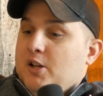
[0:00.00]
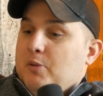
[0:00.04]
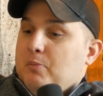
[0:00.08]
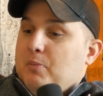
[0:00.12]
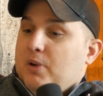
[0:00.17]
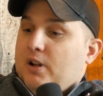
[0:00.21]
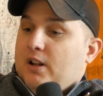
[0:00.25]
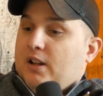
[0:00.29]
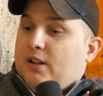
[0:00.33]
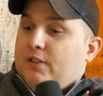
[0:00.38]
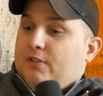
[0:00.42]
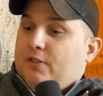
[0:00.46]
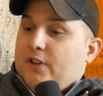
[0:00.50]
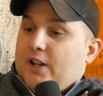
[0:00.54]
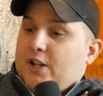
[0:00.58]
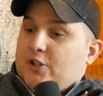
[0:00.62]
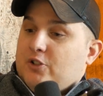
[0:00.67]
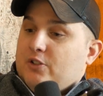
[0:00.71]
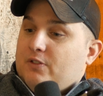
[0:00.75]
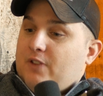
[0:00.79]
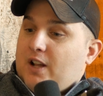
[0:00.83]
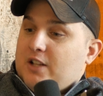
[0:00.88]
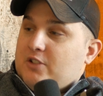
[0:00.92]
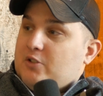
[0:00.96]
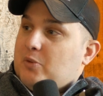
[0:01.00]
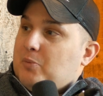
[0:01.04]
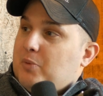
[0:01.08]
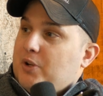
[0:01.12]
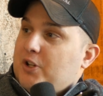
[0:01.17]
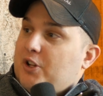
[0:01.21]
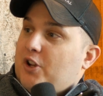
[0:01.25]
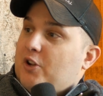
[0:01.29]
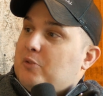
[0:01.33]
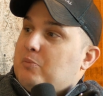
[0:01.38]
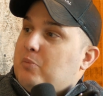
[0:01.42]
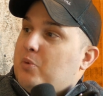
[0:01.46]
but a financial advisor will
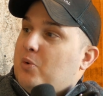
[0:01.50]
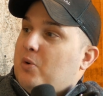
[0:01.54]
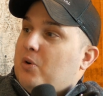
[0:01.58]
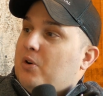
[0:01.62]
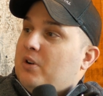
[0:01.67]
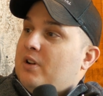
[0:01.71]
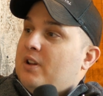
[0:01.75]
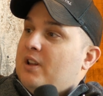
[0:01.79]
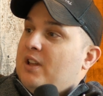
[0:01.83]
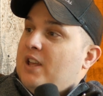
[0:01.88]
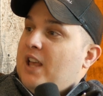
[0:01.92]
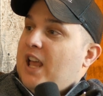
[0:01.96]
bring you on board,